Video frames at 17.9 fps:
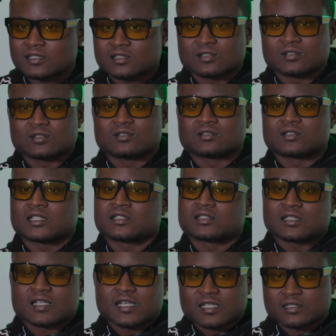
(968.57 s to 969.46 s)
So I
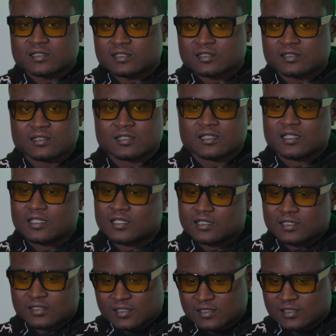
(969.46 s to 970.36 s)
just had to
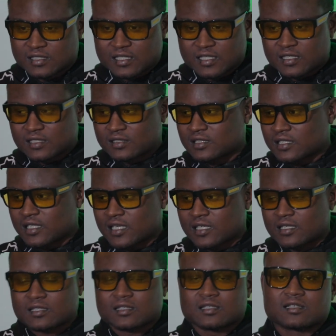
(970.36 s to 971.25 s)
just get into
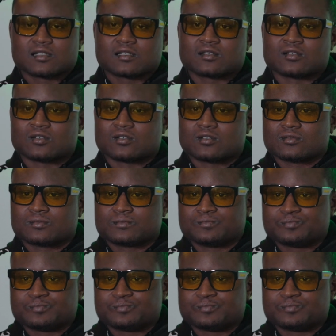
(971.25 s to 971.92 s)
that, you know.